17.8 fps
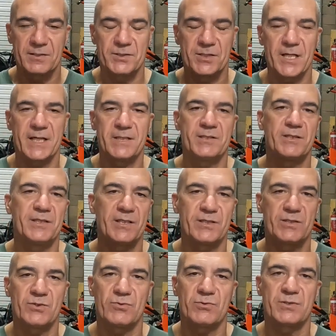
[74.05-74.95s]
changed the
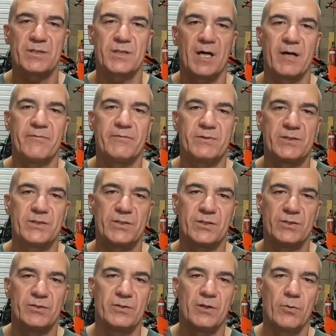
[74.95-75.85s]
exhaust over
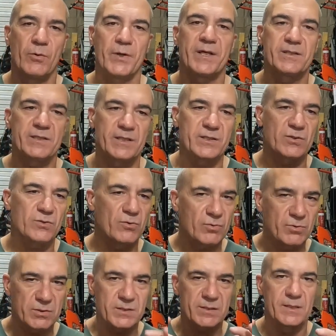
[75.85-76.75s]
to a wings
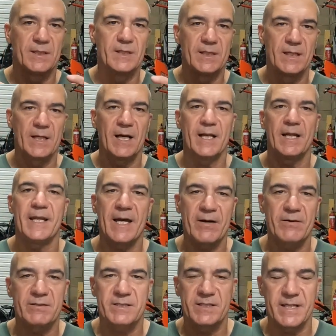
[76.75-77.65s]
exhaust, and
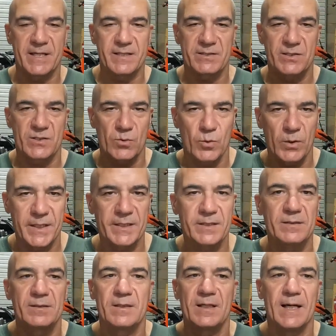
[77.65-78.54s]
now it sounds sweet.